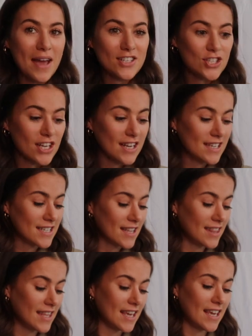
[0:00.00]
mentioned,
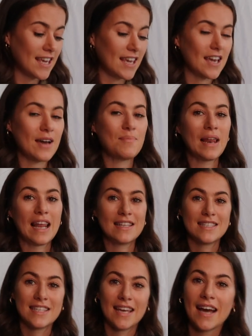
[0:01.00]
the
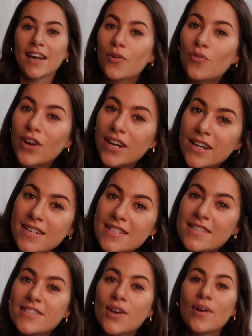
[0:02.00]
Balenciaga
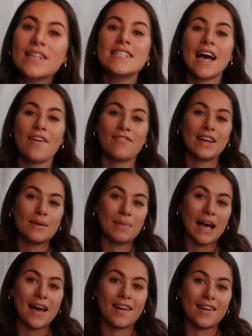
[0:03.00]
runners. So I definitely
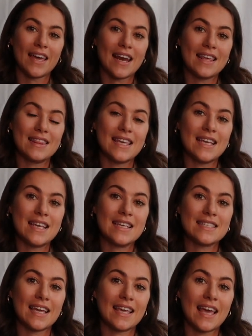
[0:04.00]
plan on getting
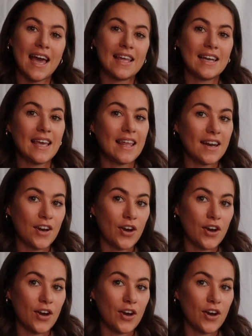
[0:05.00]
these again in